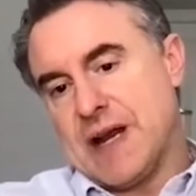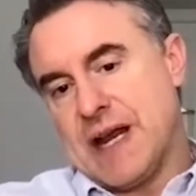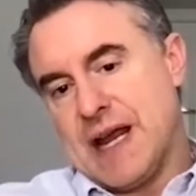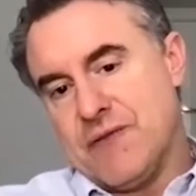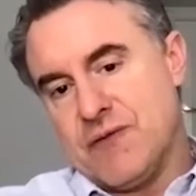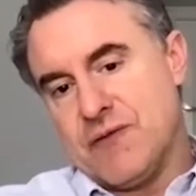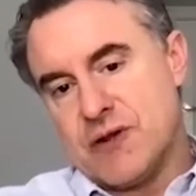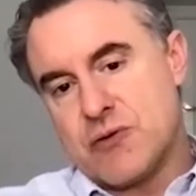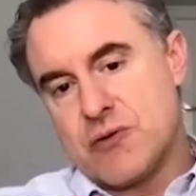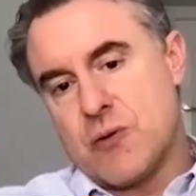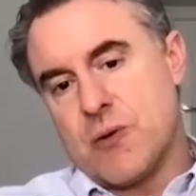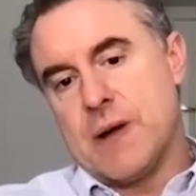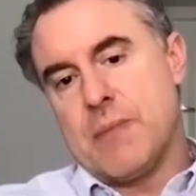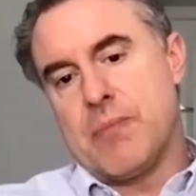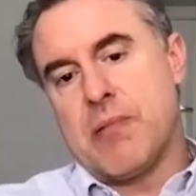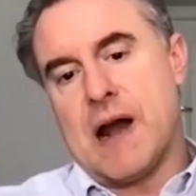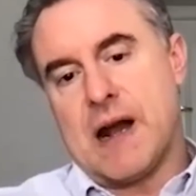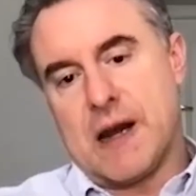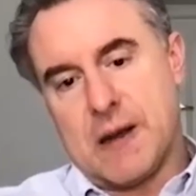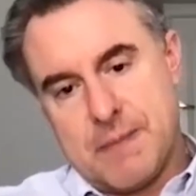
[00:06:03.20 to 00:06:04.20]
inventory,
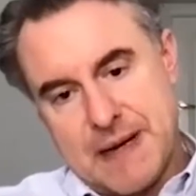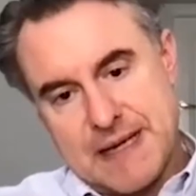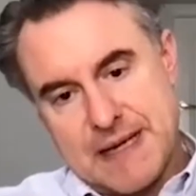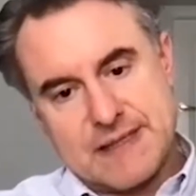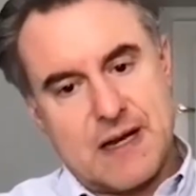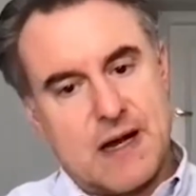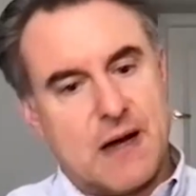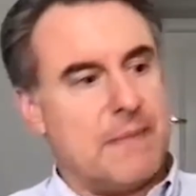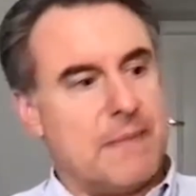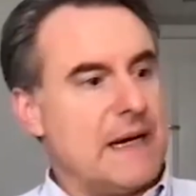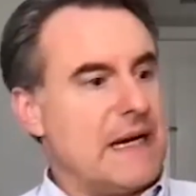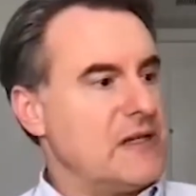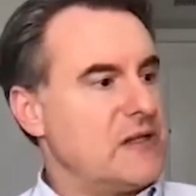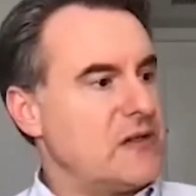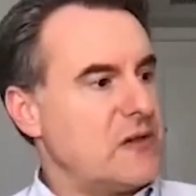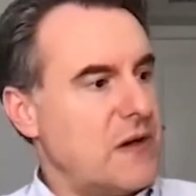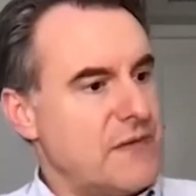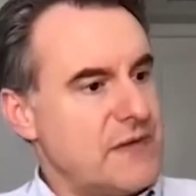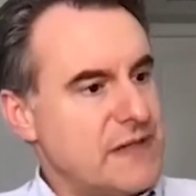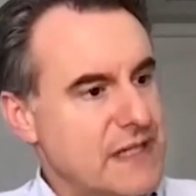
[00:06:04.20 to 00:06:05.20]
product-based companies,
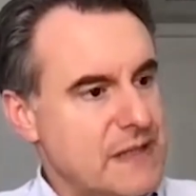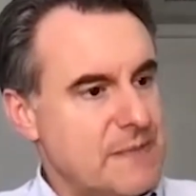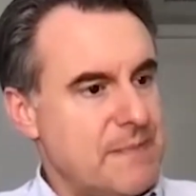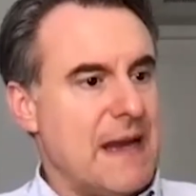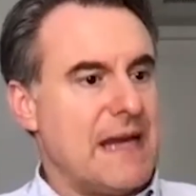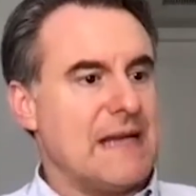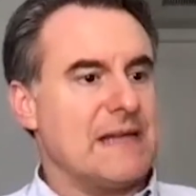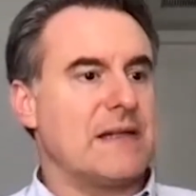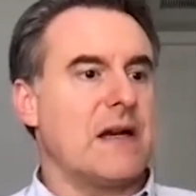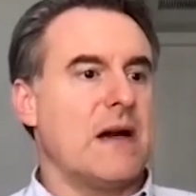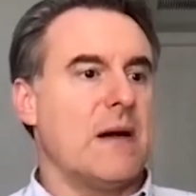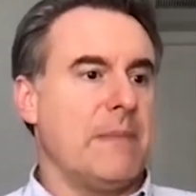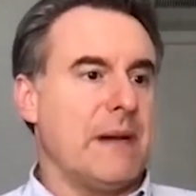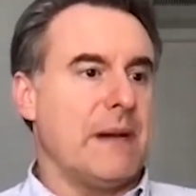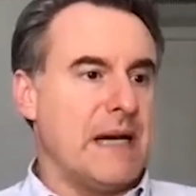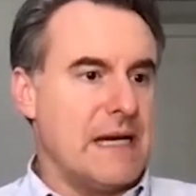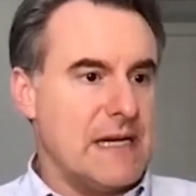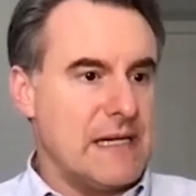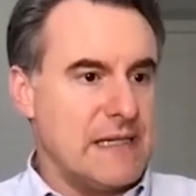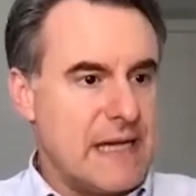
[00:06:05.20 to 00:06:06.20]
services-based
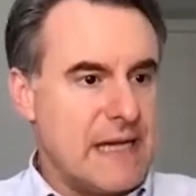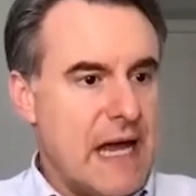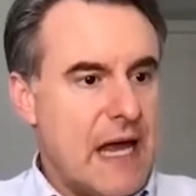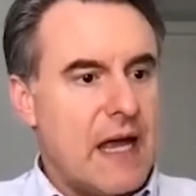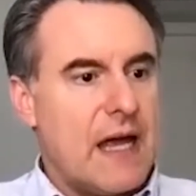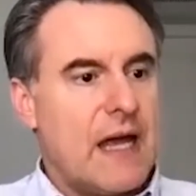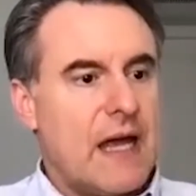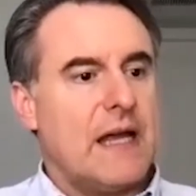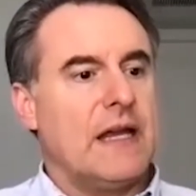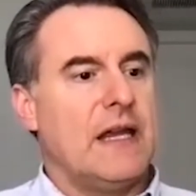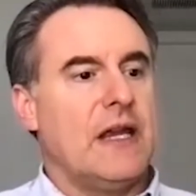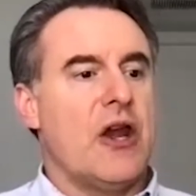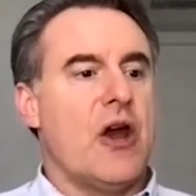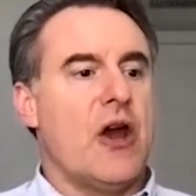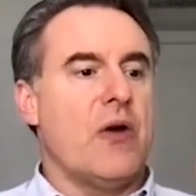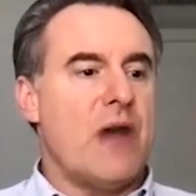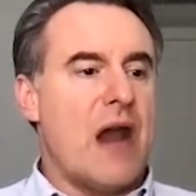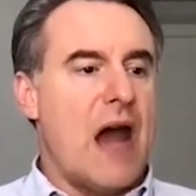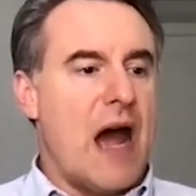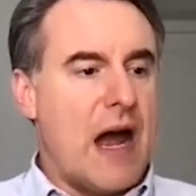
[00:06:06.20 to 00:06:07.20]
companies,
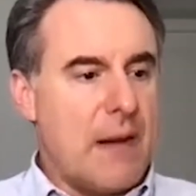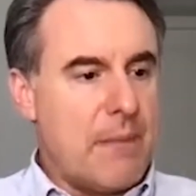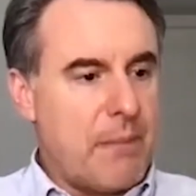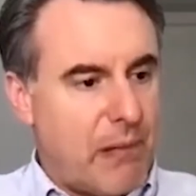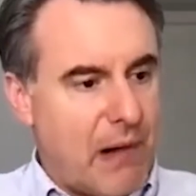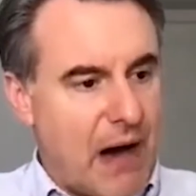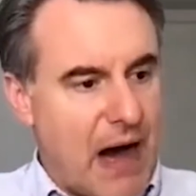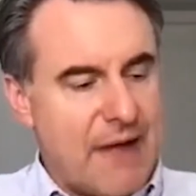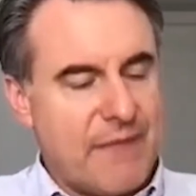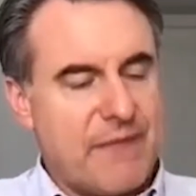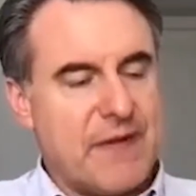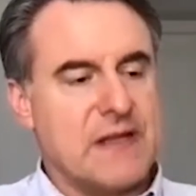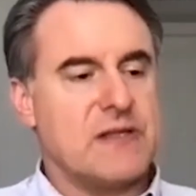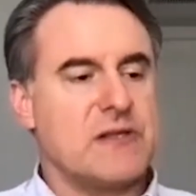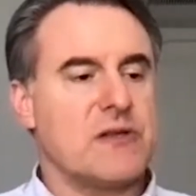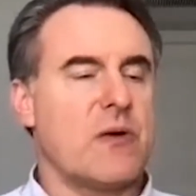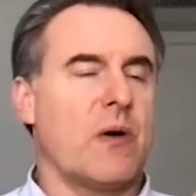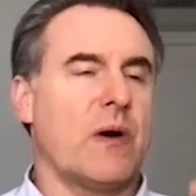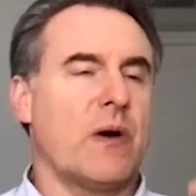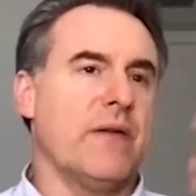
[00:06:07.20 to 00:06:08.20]
nonprofit
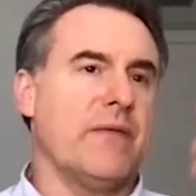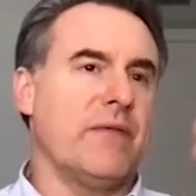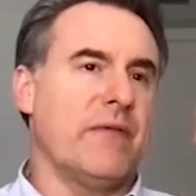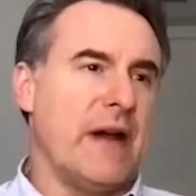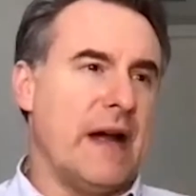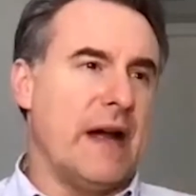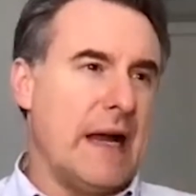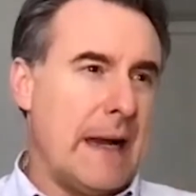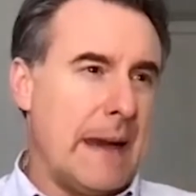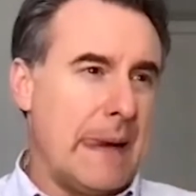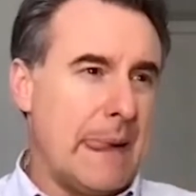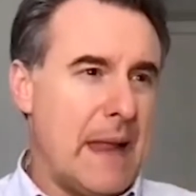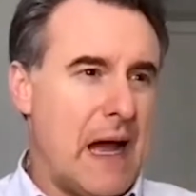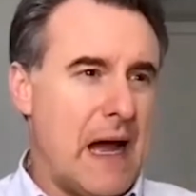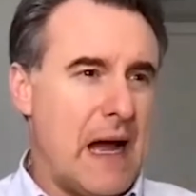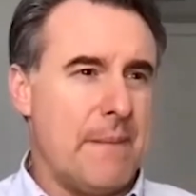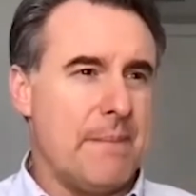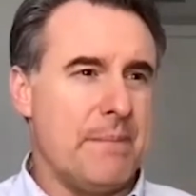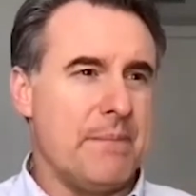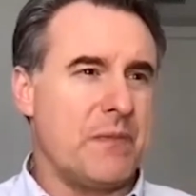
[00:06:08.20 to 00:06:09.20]
sort of
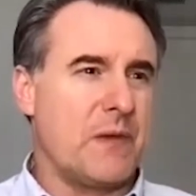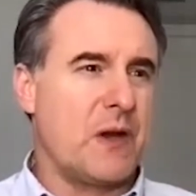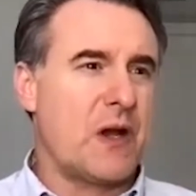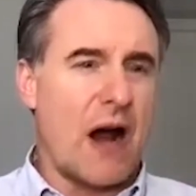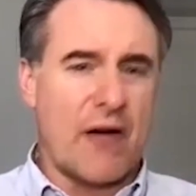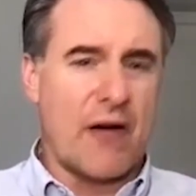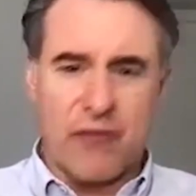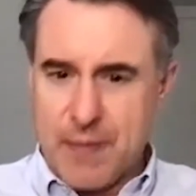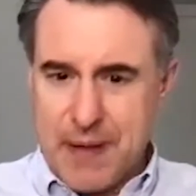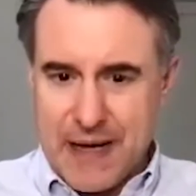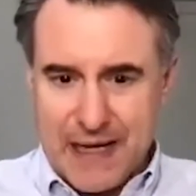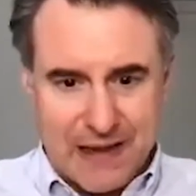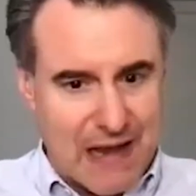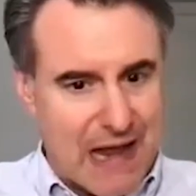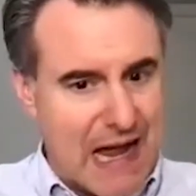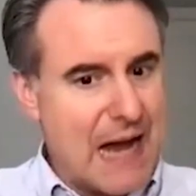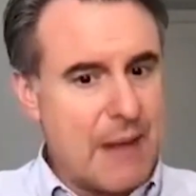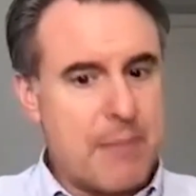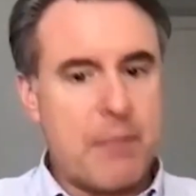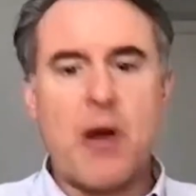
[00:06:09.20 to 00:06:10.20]
government
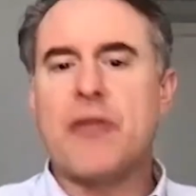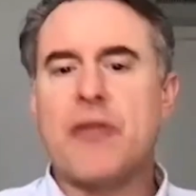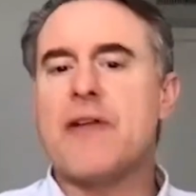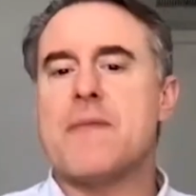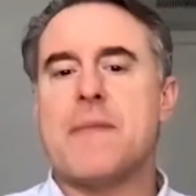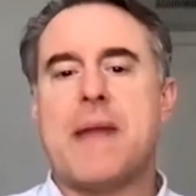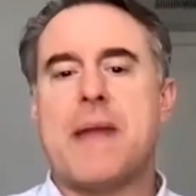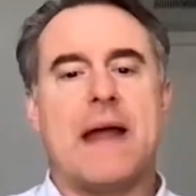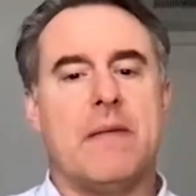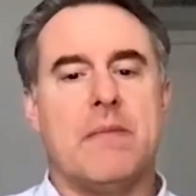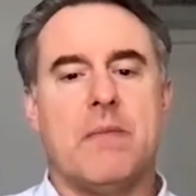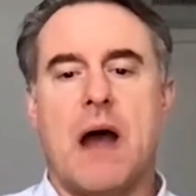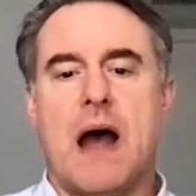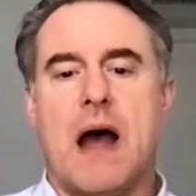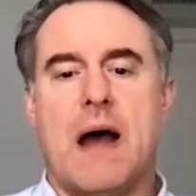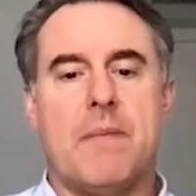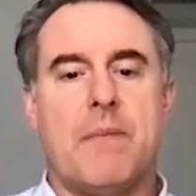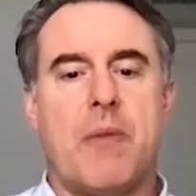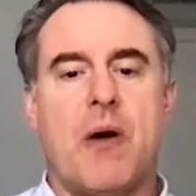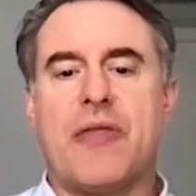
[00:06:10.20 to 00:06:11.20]
law. Both of them had,
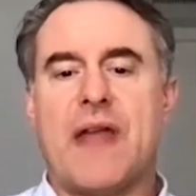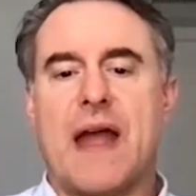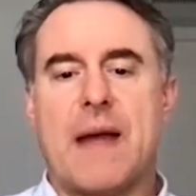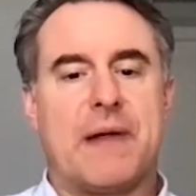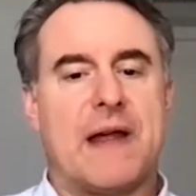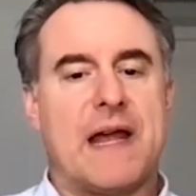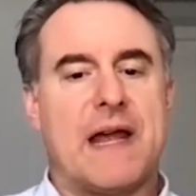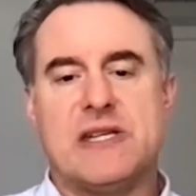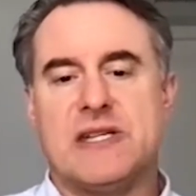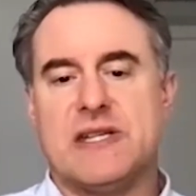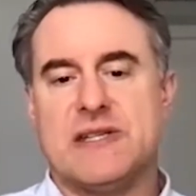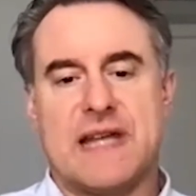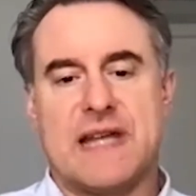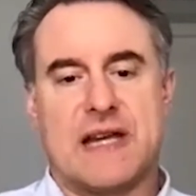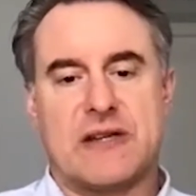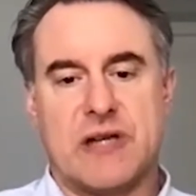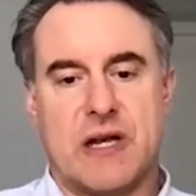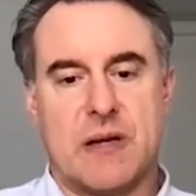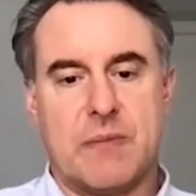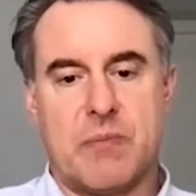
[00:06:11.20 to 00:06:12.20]
both applications
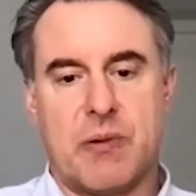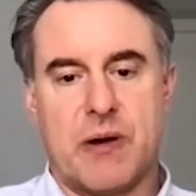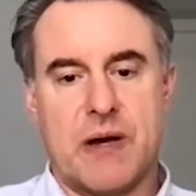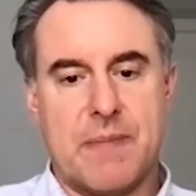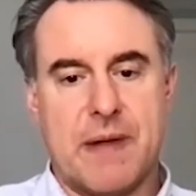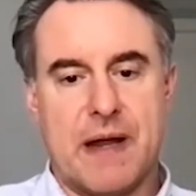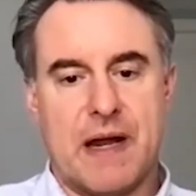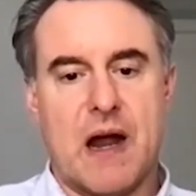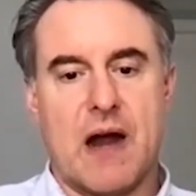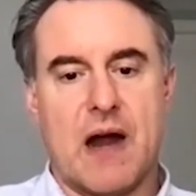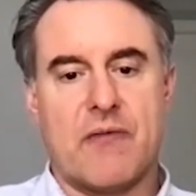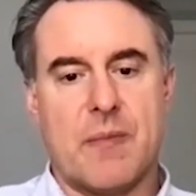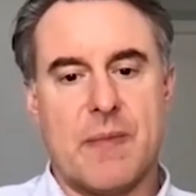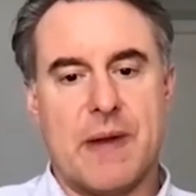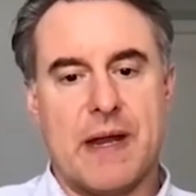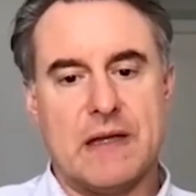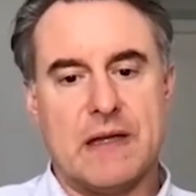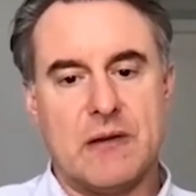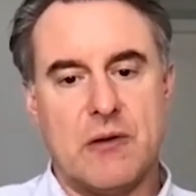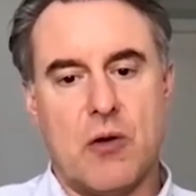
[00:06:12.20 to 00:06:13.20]
actually had pretty big
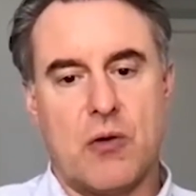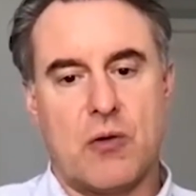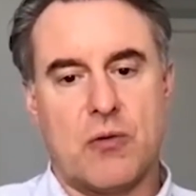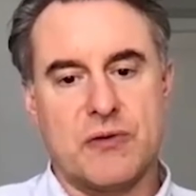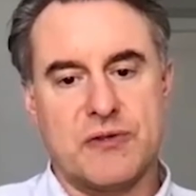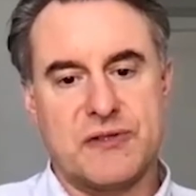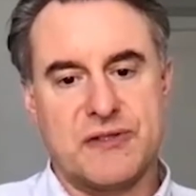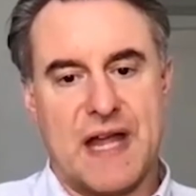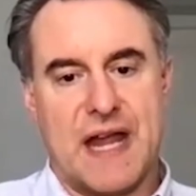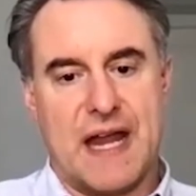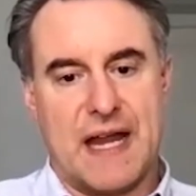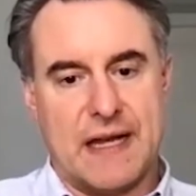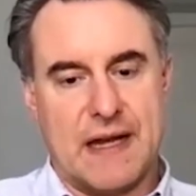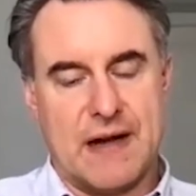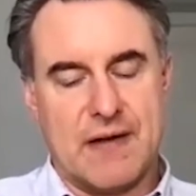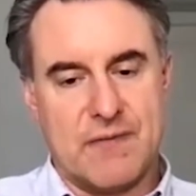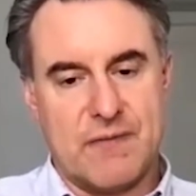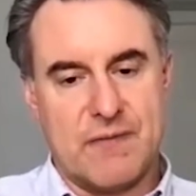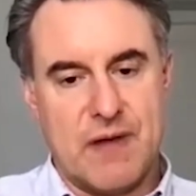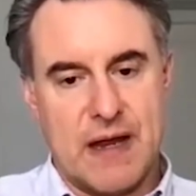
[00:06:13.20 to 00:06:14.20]
government, local, state,
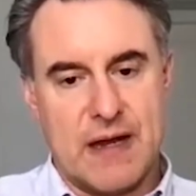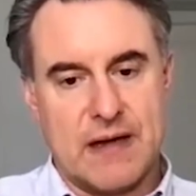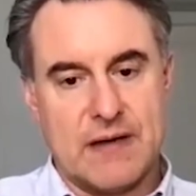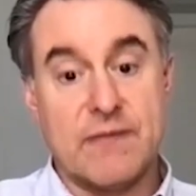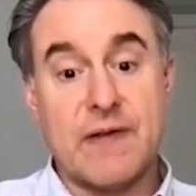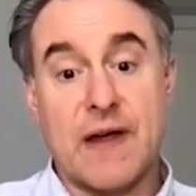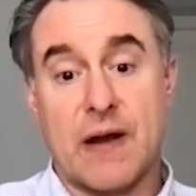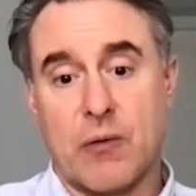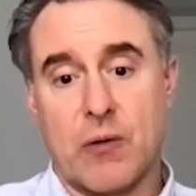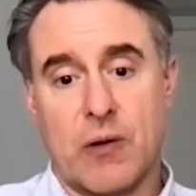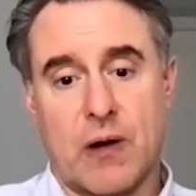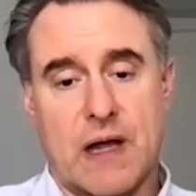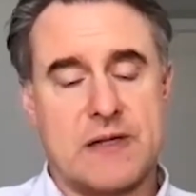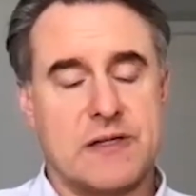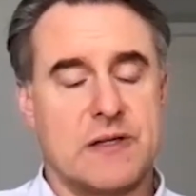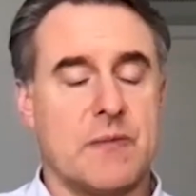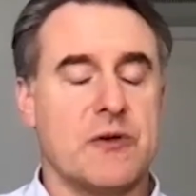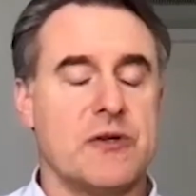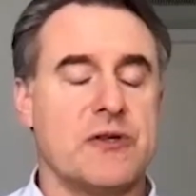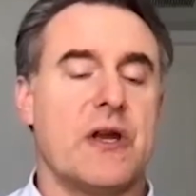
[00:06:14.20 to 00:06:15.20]
and federal
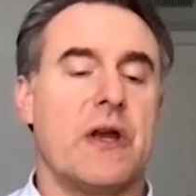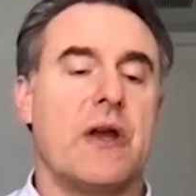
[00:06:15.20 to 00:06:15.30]
customers.